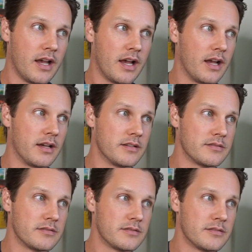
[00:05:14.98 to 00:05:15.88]
uh,
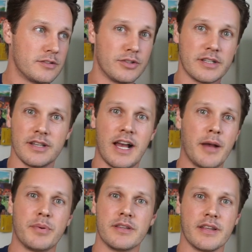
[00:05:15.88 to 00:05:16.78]
you get to
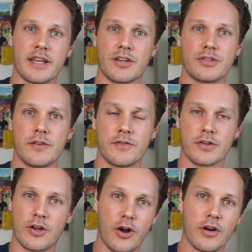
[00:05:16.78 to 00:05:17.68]
hop in like a
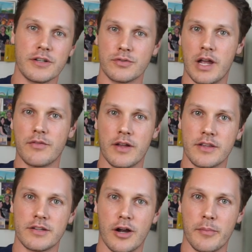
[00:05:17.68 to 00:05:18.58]
chauffeured car and drive around
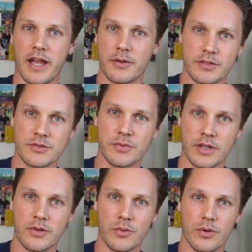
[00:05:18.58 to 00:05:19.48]
the tarmac, which is
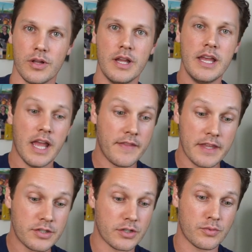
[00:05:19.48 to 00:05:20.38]
really cool. And
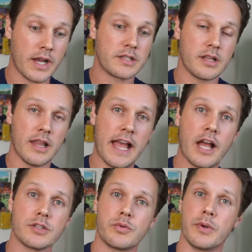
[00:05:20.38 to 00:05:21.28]
they took us right to the
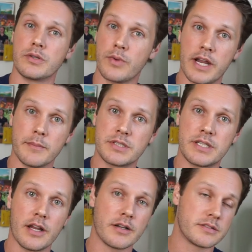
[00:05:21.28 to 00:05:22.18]
lounge. We went right
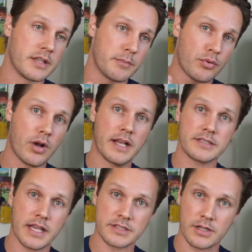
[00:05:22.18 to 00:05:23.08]
upstairs. They
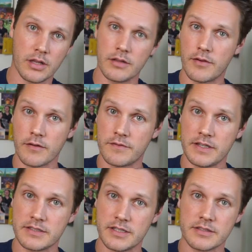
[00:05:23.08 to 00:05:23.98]
processed all of our
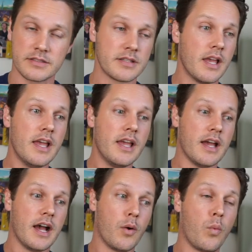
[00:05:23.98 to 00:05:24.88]
visas.
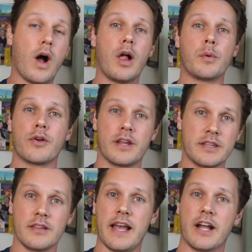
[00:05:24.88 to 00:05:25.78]
Uh, while we were in
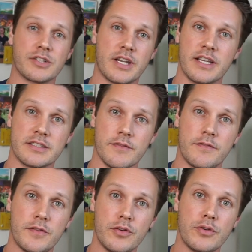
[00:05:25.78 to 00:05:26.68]
the lounge getting some
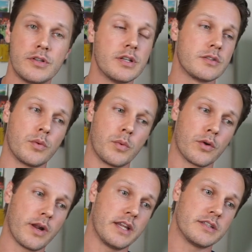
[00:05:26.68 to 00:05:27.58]
food. So when we
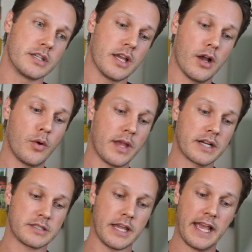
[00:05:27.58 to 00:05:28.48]
were ready to go, we
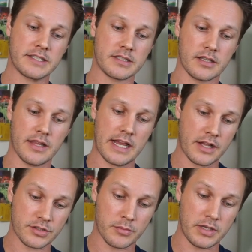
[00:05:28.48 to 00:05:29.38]
actually exit the
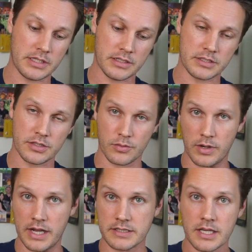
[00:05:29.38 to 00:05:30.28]
lounge and immediately to the
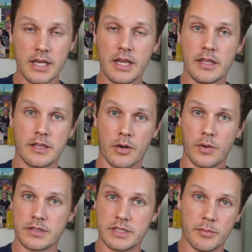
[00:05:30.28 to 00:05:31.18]
right, there was the